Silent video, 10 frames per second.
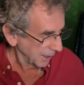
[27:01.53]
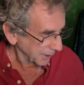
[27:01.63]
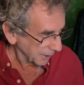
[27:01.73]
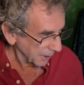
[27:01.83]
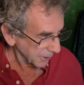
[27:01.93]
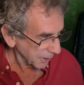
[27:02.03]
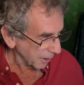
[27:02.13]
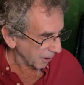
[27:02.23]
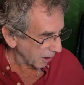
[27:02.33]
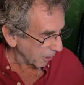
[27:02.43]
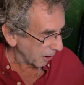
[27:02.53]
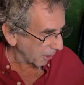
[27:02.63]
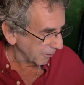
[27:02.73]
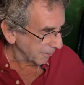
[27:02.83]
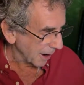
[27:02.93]
So those
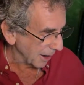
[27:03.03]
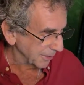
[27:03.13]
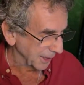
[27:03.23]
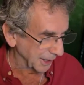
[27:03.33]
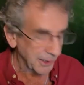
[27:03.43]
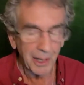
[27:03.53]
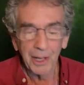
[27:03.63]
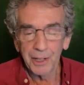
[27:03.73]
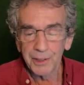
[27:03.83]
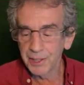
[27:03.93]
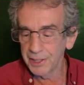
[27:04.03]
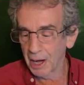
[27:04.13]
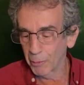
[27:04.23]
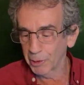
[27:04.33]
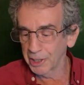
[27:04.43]
are 5 things to
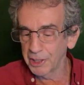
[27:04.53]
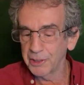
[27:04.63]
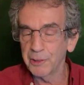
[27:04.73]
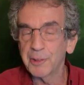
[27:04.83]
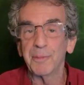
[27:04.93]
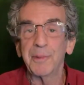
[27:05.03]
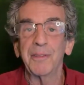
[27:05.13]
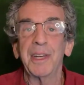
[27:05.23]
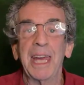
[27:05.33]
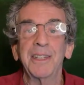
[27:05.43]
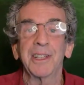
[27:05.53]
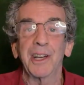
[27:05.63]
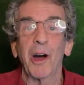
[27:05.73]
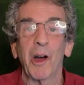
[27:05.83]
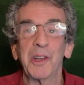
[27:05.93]
know. We're going to do some divination
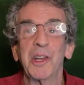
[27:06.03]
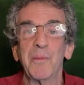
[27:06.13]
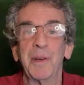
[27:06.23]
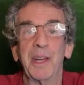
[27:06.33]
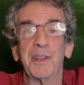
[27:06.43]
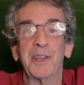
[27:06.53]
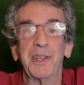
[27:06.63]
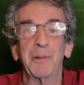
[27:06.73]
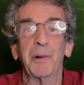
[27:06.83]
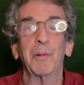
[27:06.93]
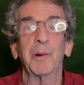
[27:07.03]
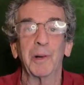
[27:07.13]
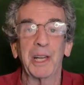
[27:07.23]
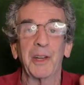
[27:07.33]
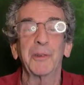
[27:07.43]
cards in a minute to see
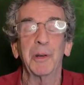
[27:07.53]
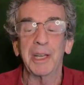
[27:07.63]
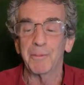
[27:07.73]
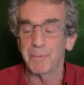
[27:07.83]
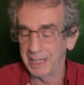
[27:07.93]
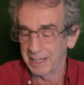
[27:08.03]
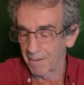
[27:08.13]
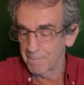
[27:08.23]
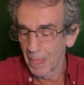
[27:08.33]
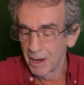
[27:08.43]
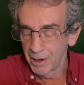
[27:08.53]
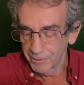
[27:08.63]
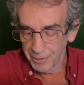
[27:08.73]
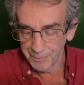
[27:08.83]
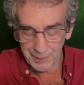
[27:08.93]
what else we can pick up
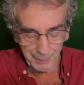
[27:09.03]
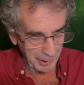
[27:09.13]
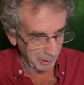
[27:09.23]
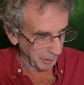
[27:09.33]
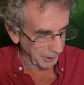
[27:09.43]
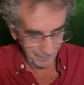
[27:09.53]
from spirit.